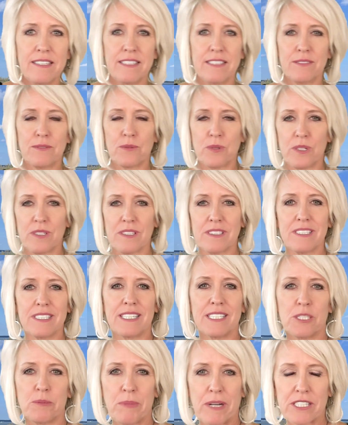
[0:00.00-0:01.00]
real estate
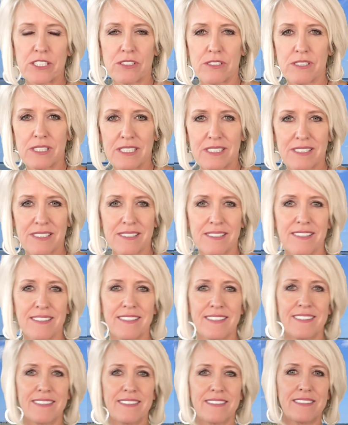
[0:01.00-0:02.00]
specialist,
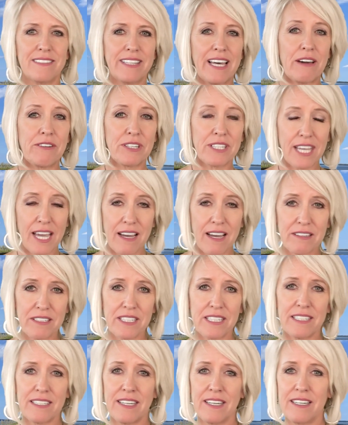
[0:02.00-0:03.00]
Loudoun
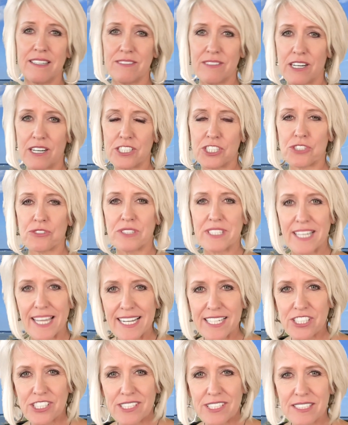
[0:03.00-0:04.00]
County, luxury
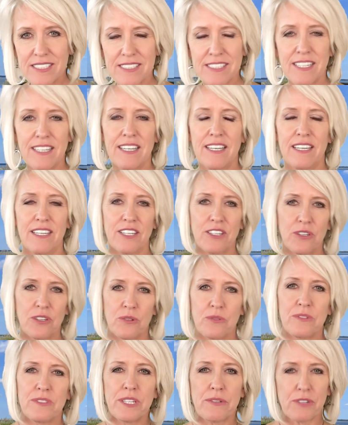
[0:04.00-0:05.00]
agent,
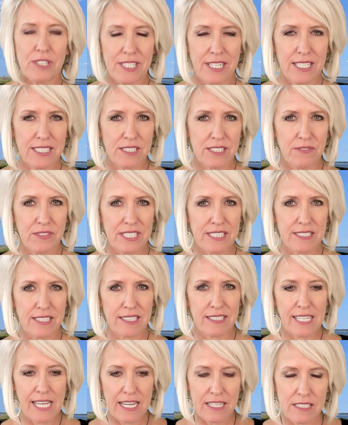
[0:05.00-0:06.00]
different kinds of things like
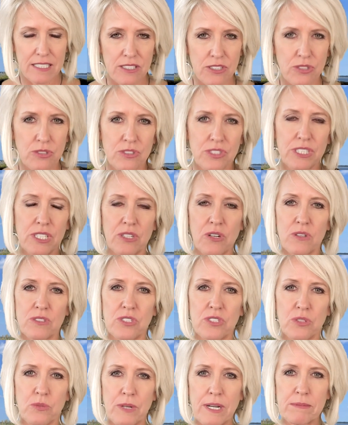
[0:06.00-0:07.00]
that. As soon as they go to
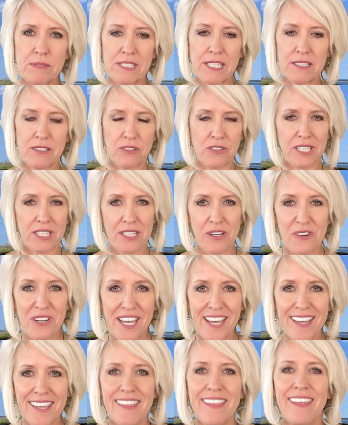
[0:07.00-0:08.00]
the website, they're like, okay,